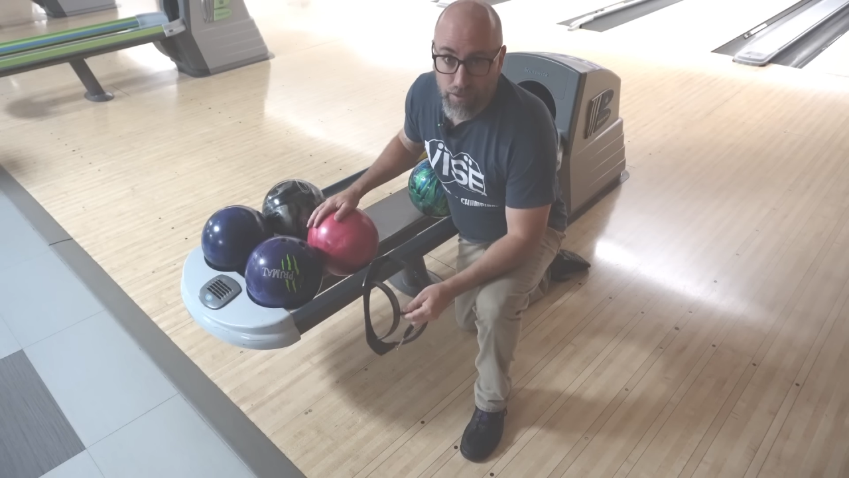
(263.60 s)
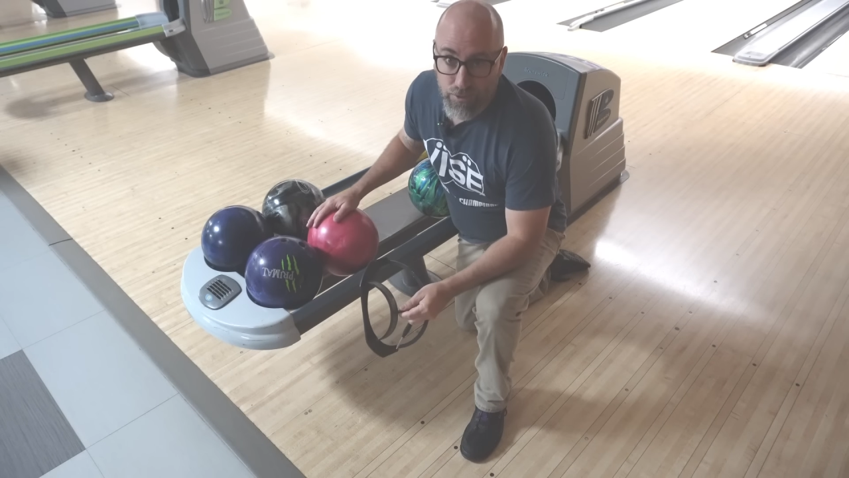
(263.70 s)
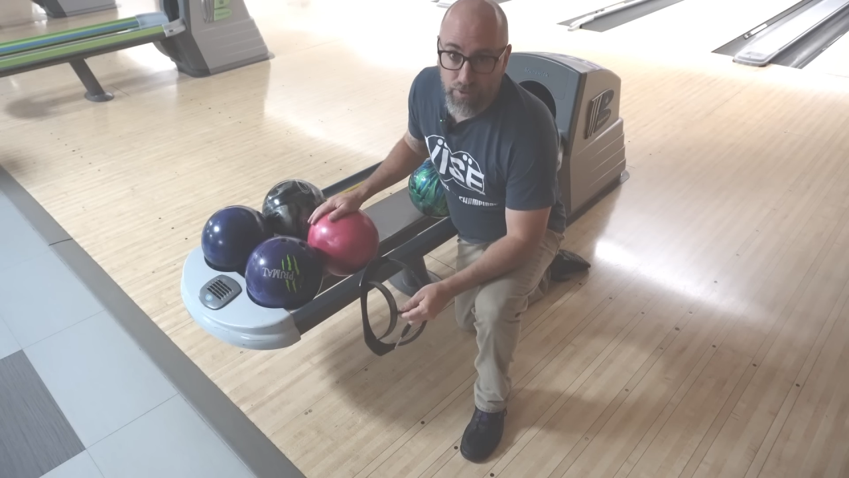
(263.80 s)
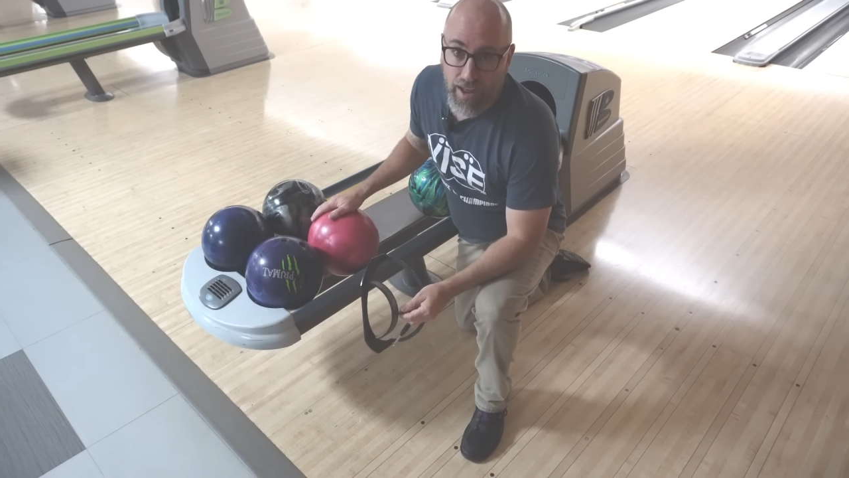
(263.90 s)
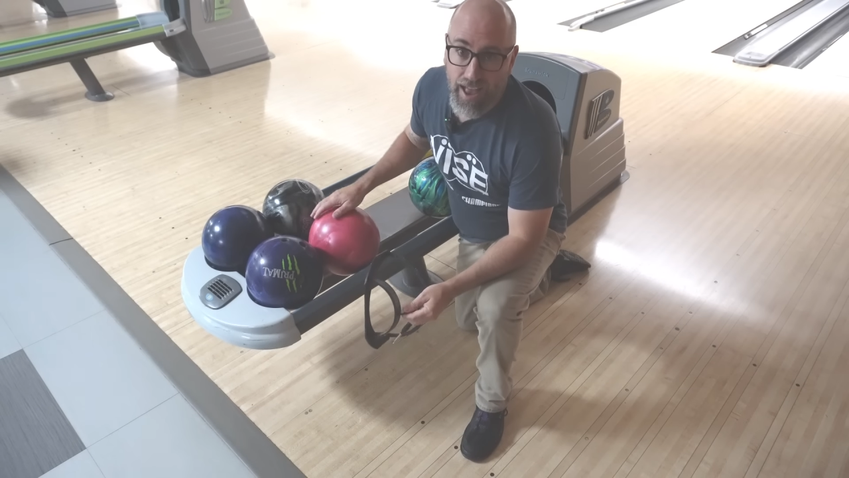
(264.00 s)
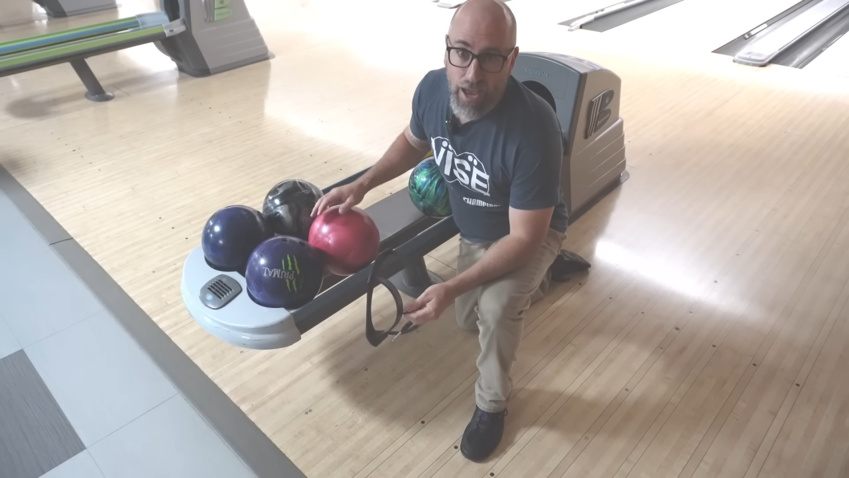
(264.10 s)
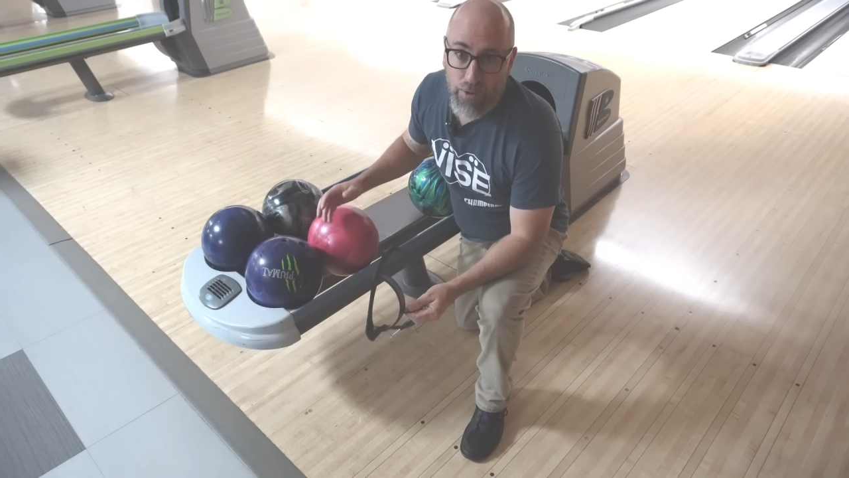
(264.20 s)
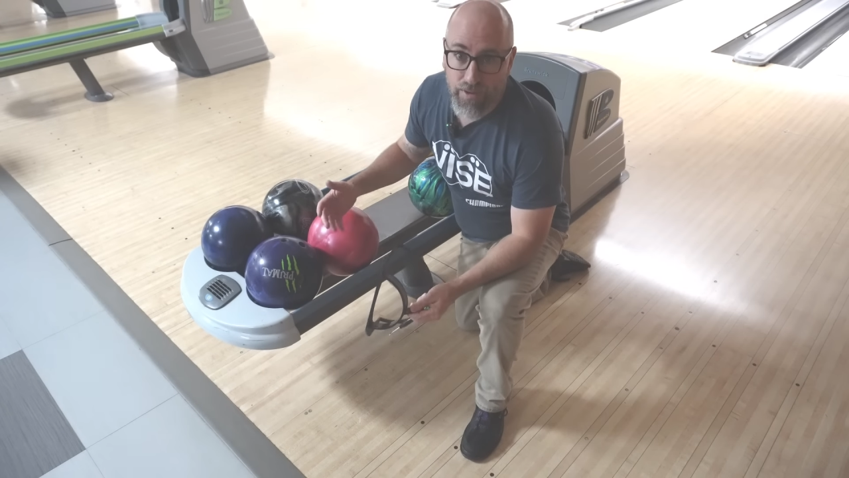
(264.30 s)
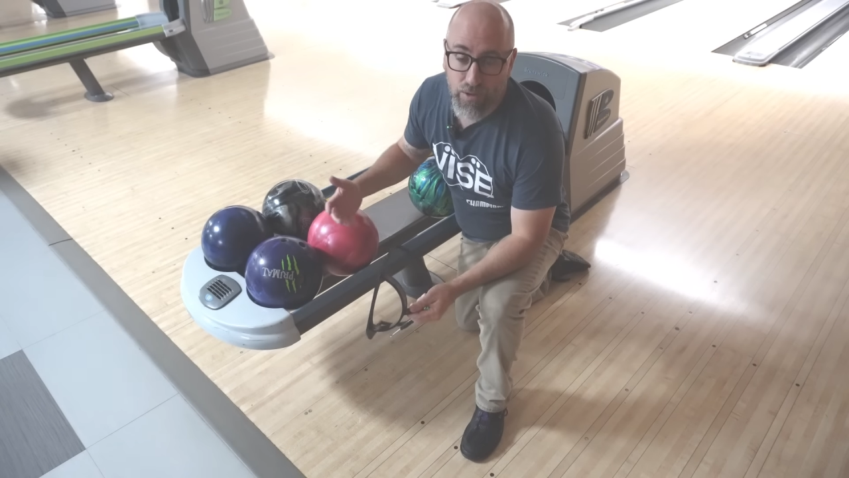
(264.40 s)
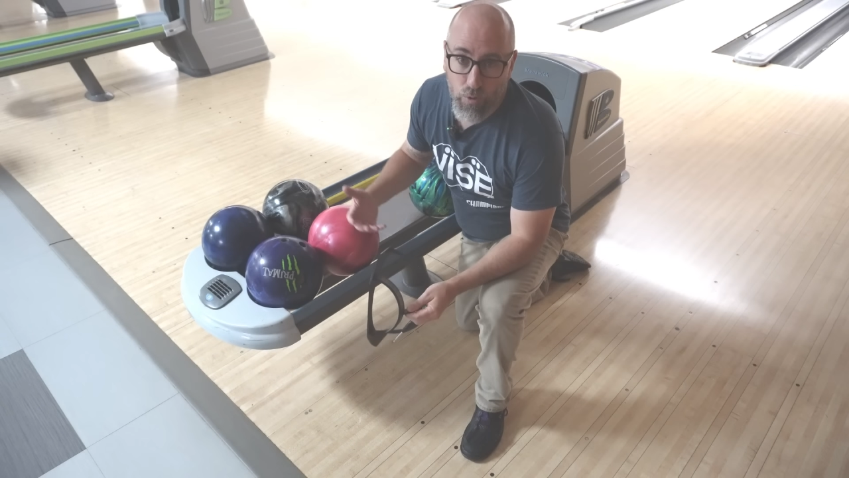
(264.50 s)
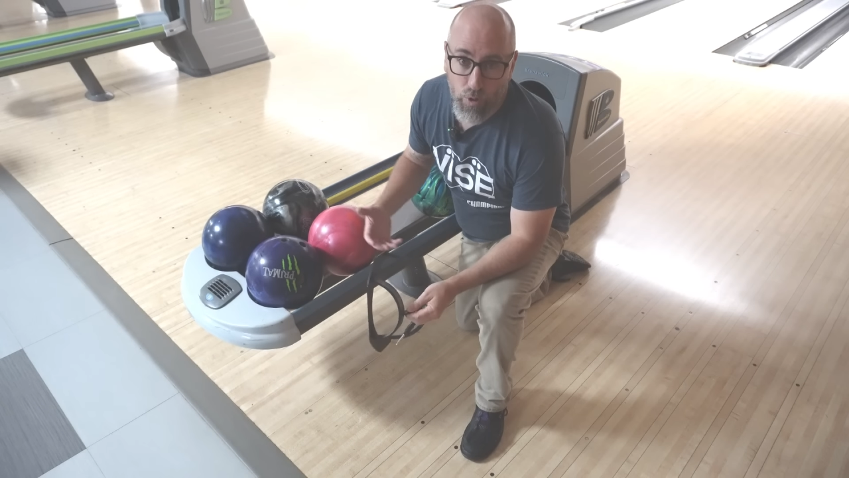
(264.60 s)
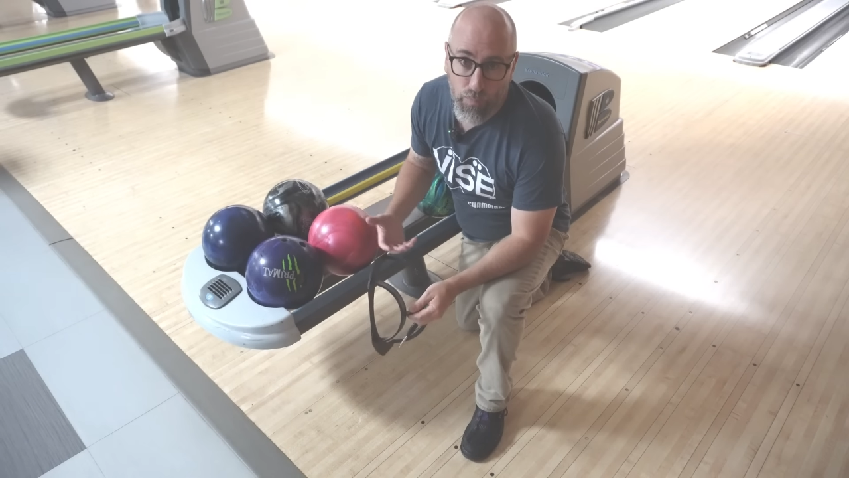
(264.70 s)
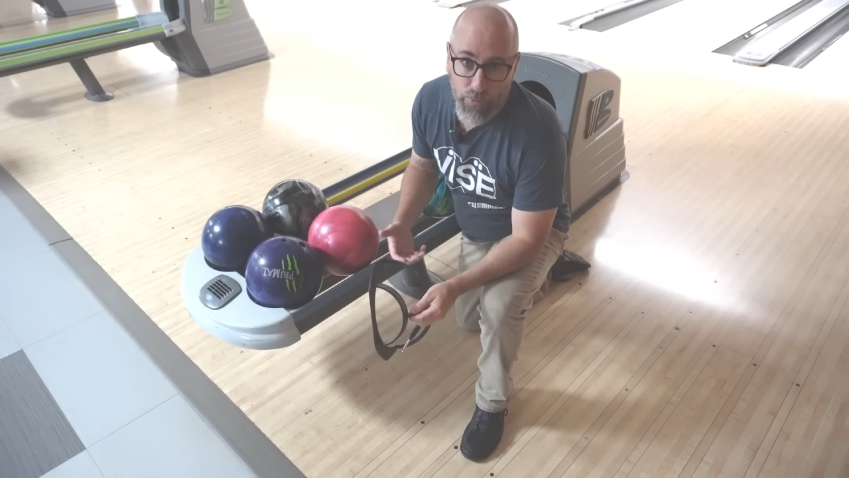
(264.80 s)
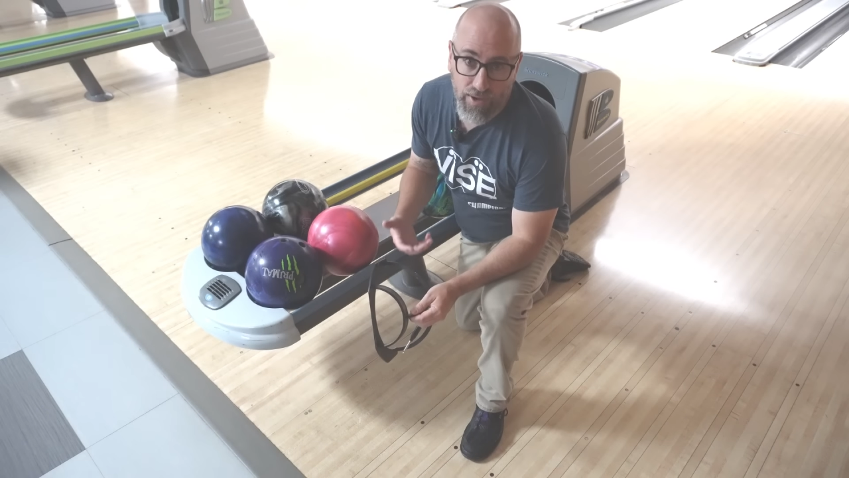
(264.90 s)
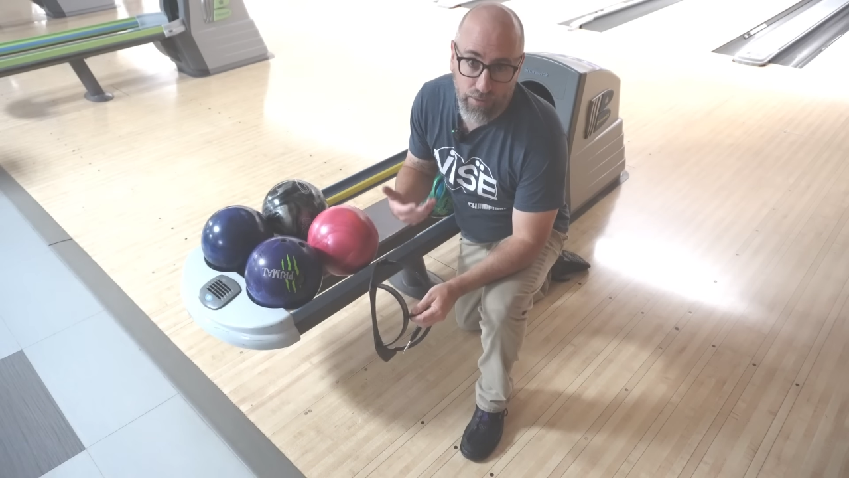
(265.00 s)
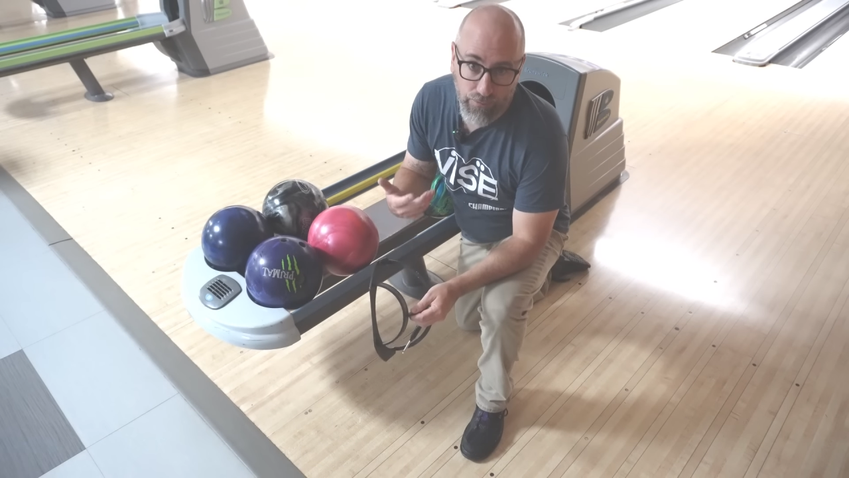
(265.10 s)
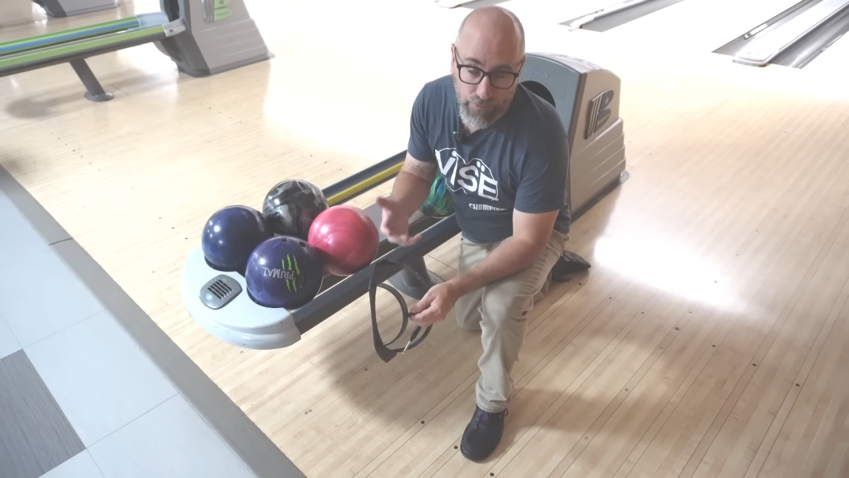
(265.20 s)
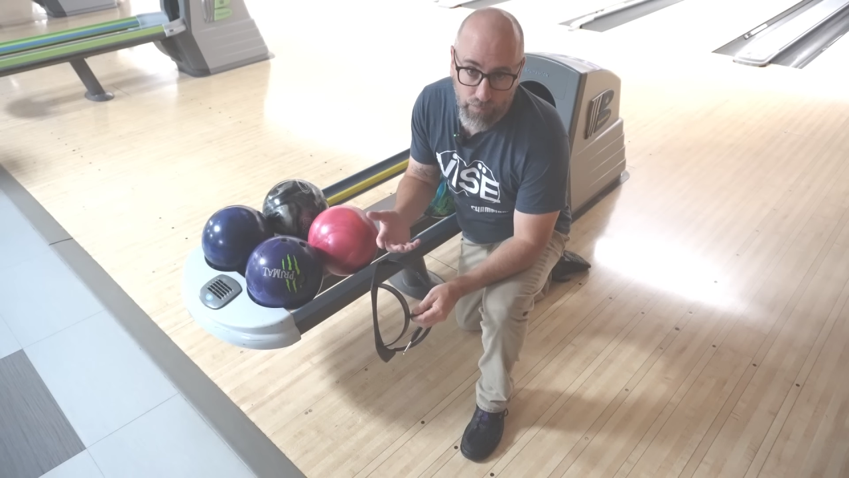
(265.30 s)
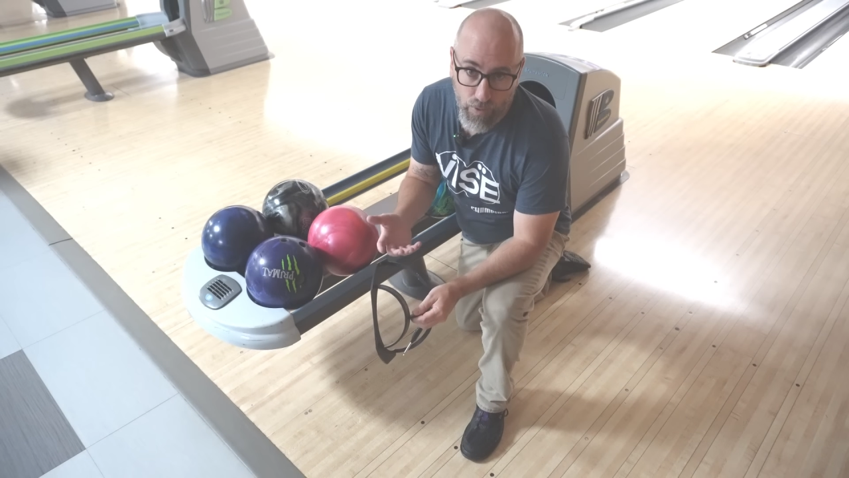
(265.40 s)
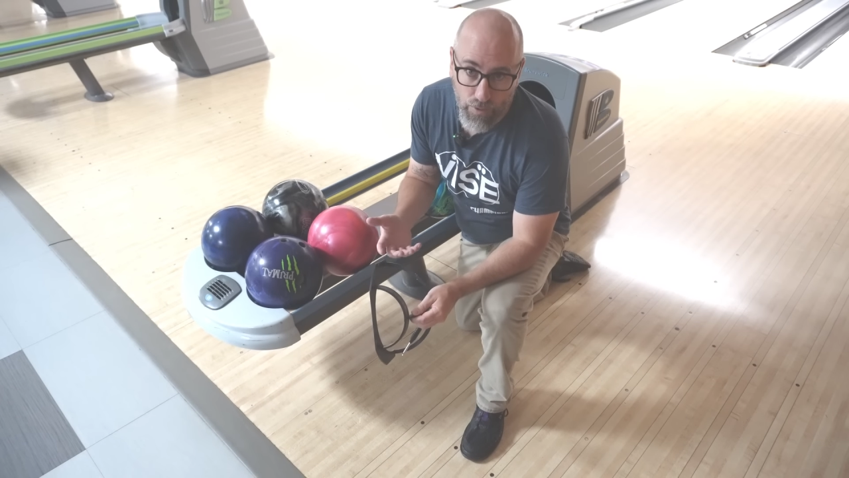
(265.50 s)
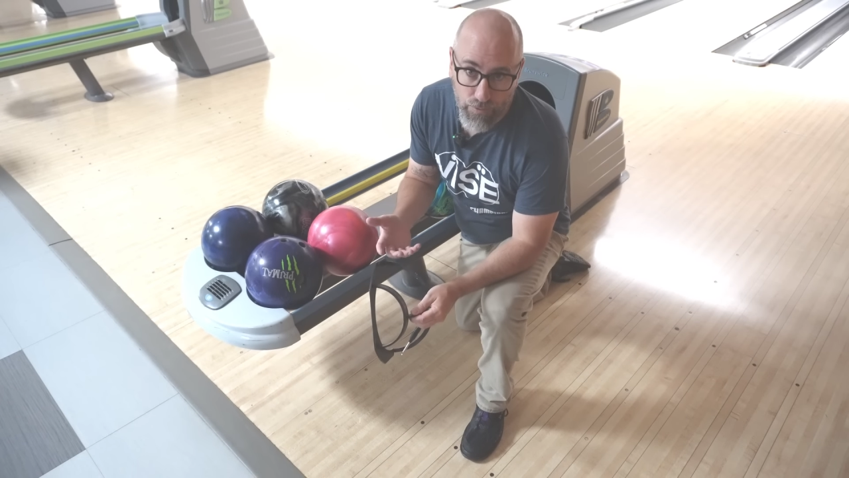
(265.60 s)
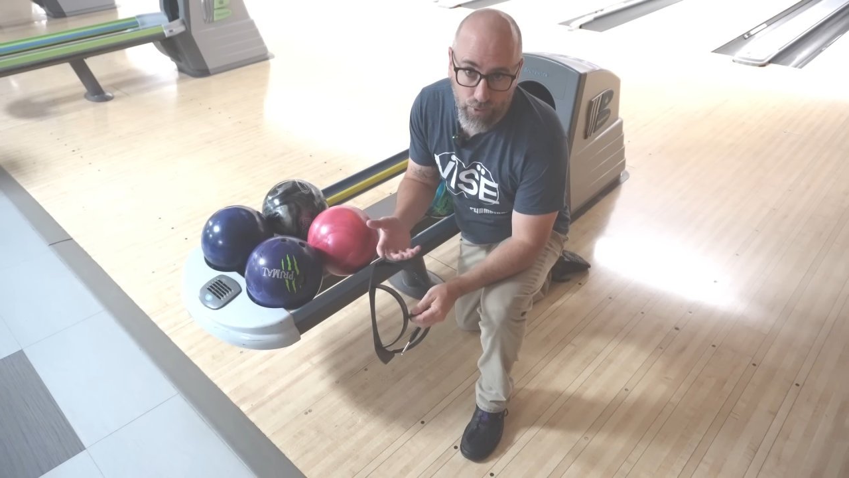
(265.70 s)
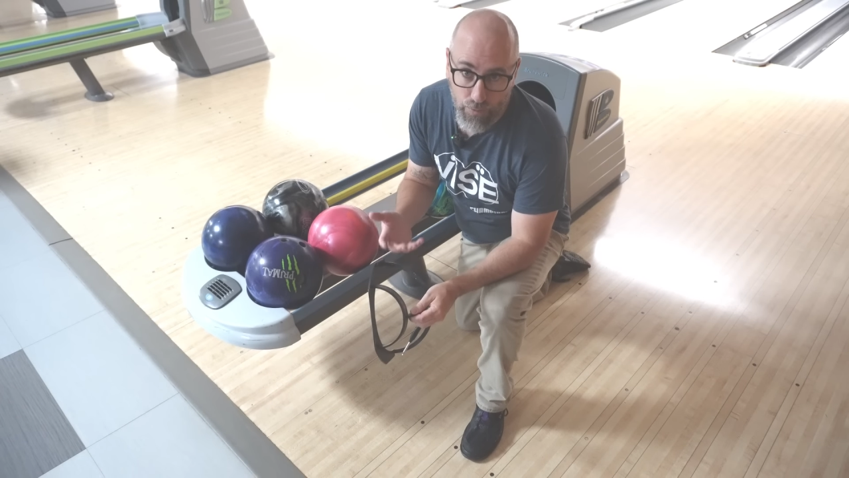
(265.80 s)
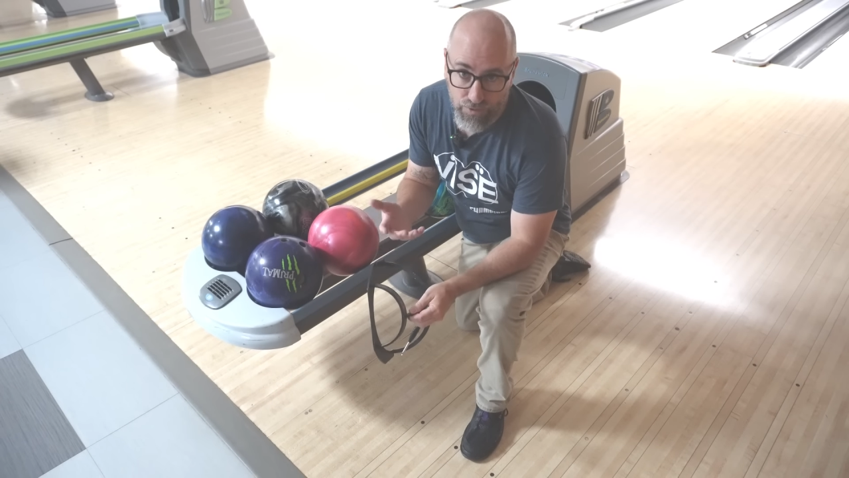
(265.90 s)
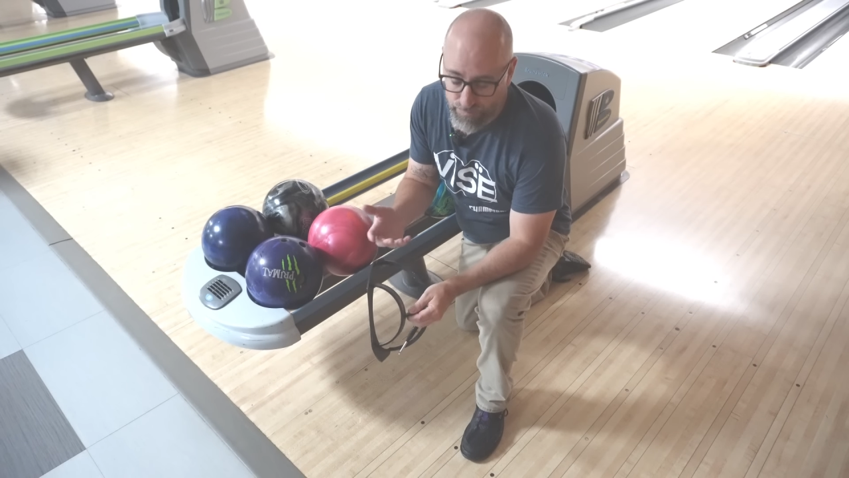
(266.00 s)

so now how do we incorporate the football throw with a